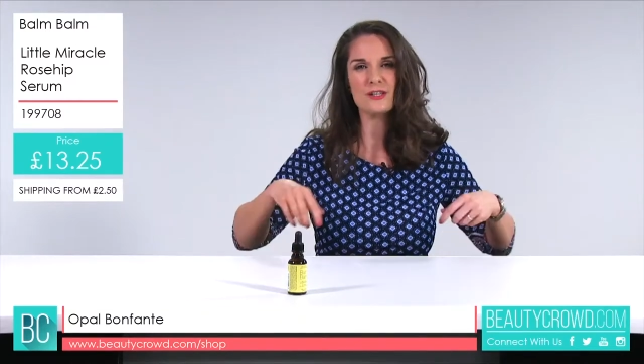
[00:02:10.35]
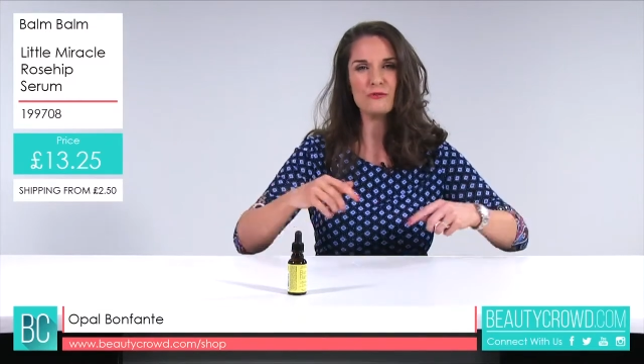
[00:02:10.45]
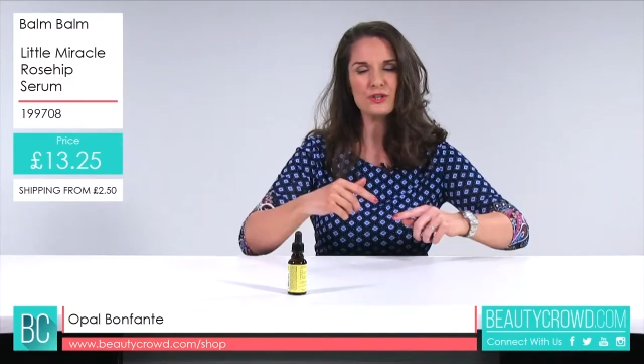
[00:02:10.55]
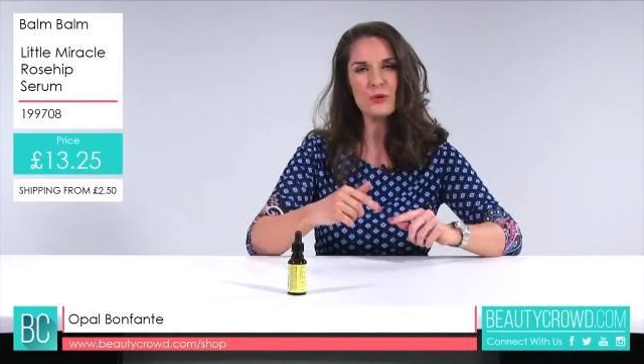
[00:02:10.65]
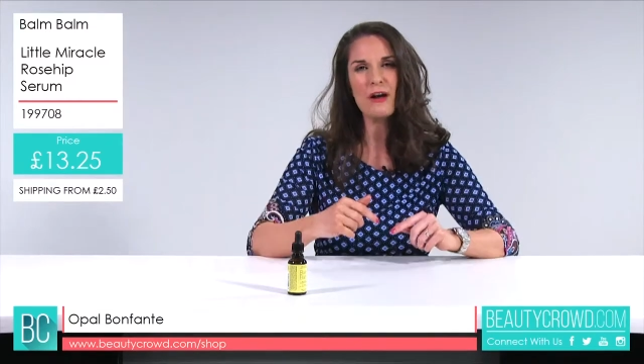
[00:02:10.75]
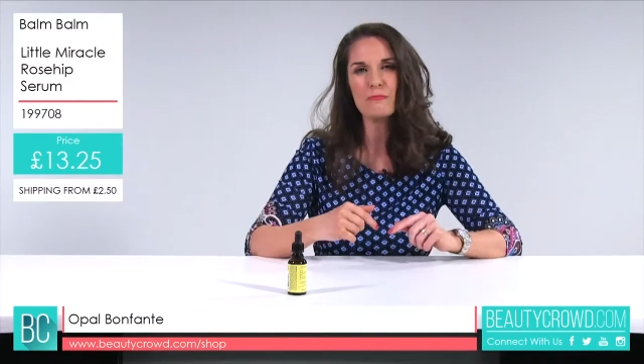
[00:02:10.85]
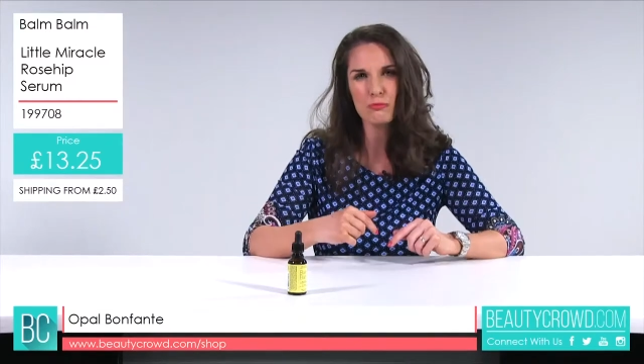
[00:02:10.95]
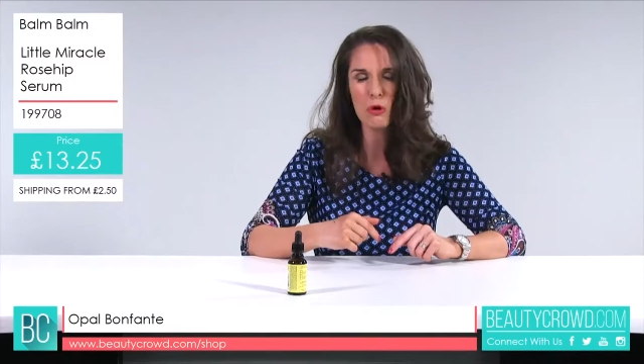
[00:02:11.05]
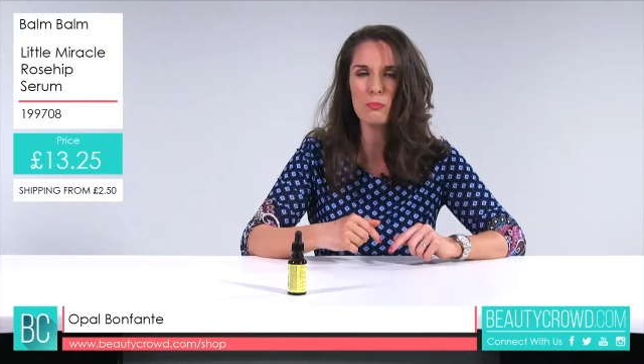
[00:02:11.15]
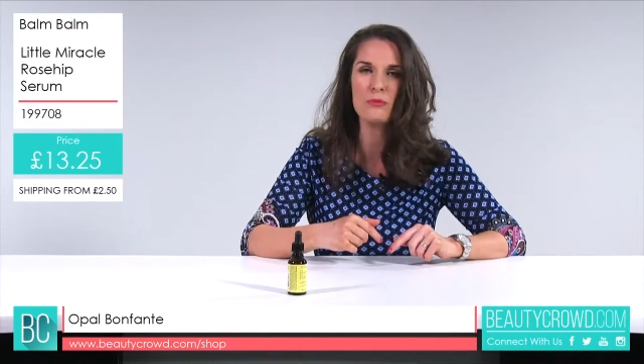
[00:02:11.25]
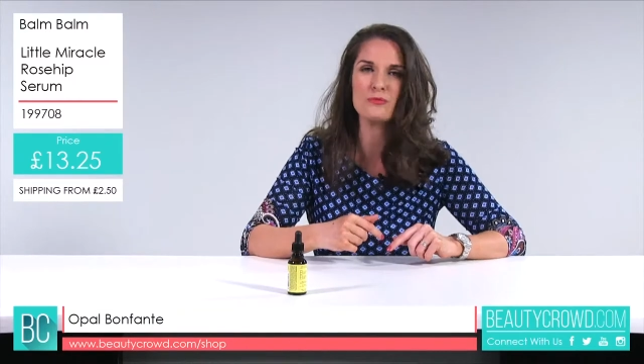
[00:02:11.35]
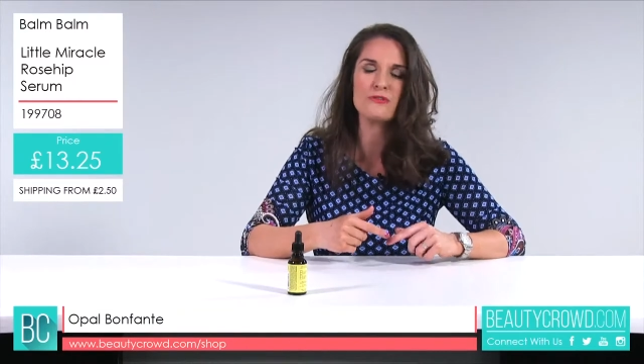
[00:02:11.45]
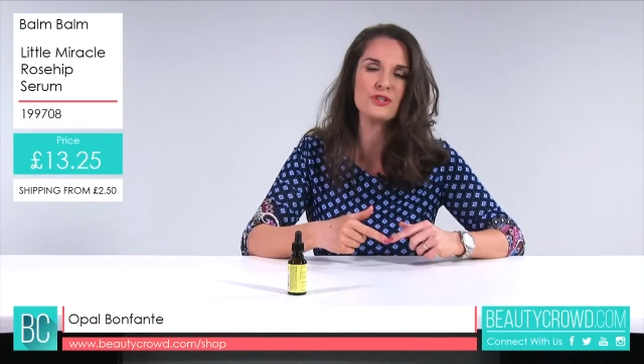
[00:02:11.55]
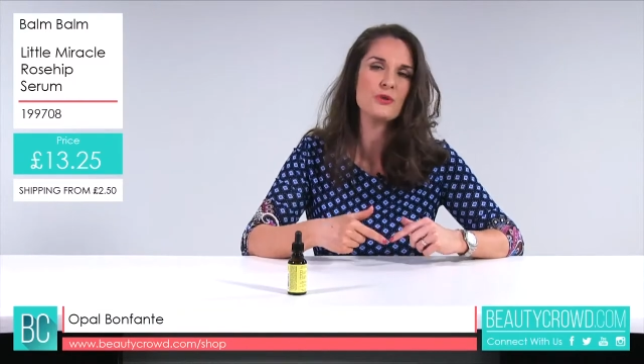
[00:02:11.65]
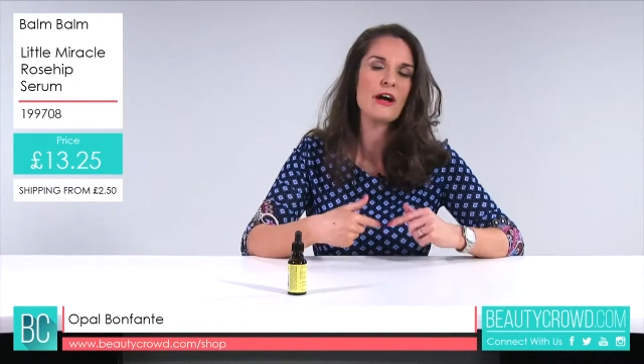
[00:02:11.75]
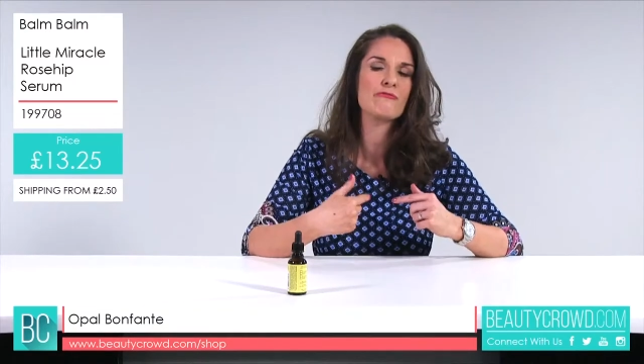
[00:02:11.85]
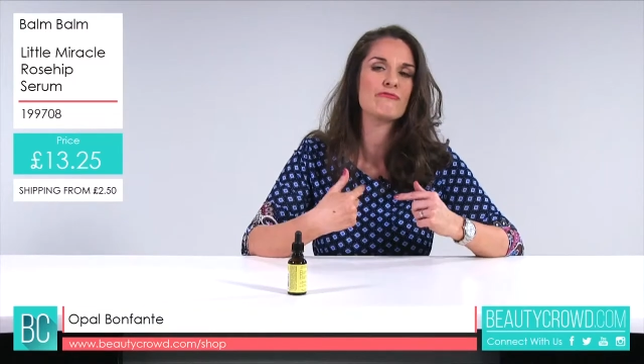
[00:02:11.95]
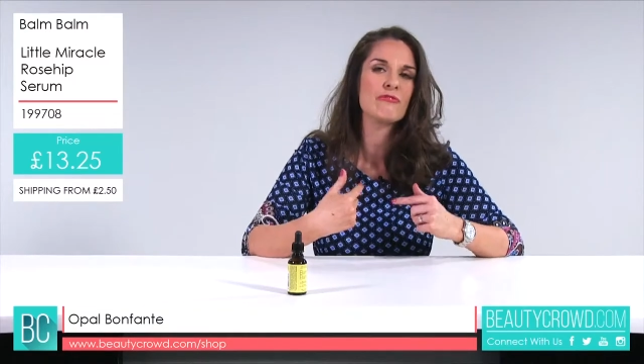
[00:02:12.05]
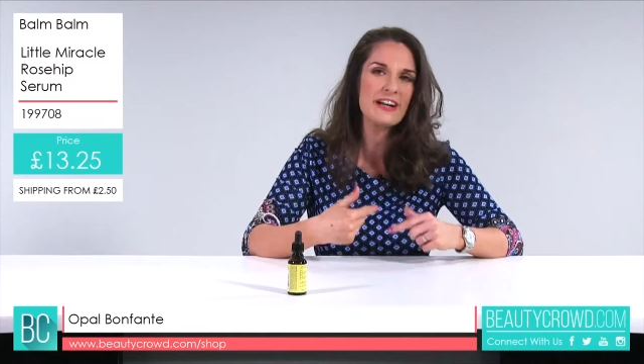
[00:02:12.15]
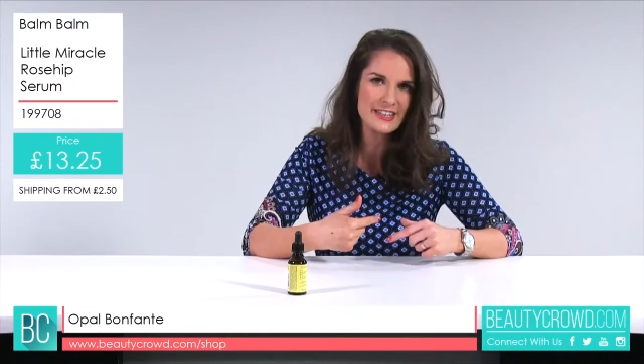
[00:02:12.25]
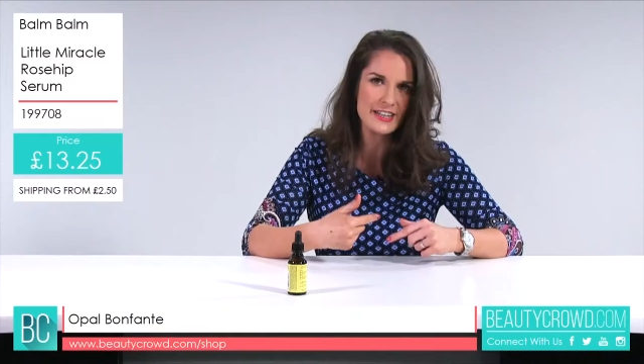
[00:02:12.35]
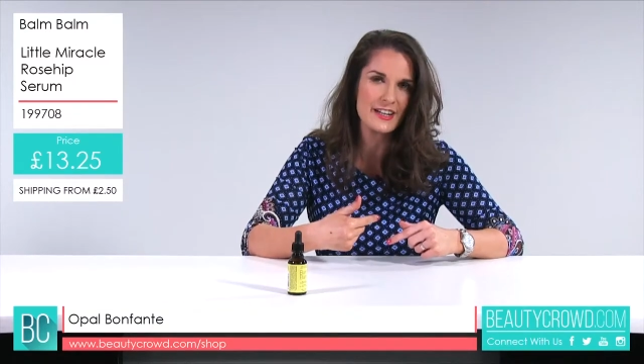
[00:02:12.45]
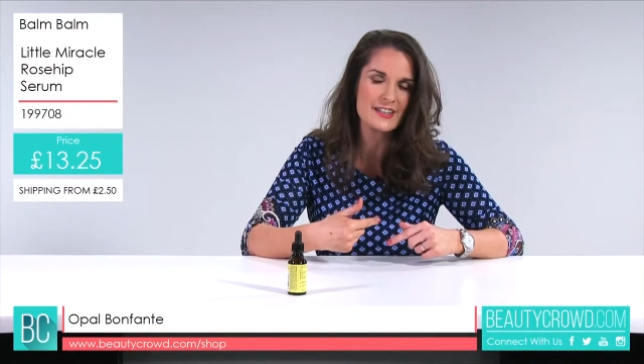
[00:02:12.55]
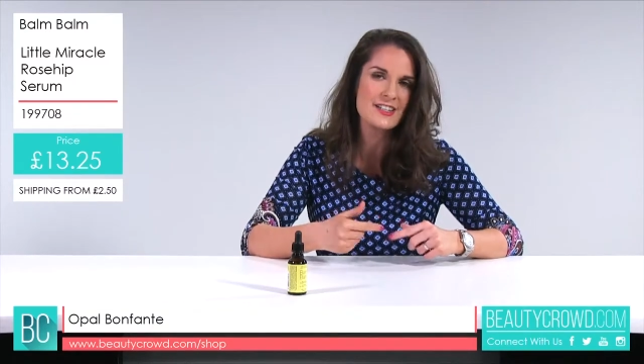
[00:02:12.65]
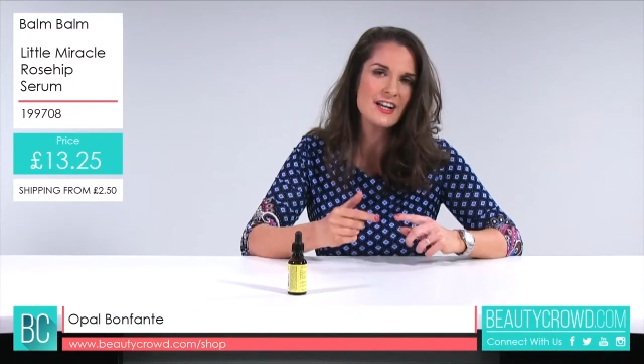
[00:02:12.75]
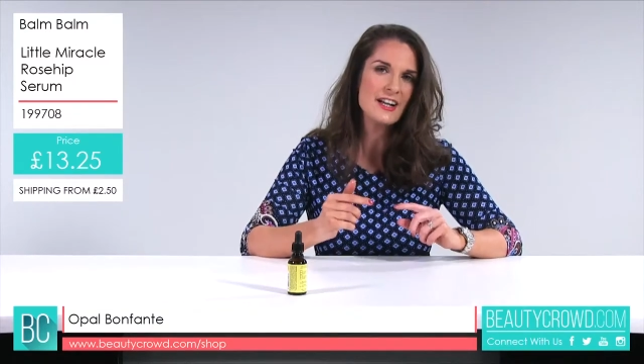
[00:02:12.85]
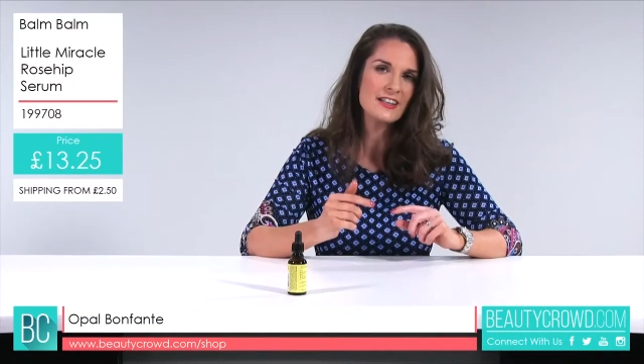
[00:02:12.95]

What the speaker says: So if you do have problems, if you do have redness,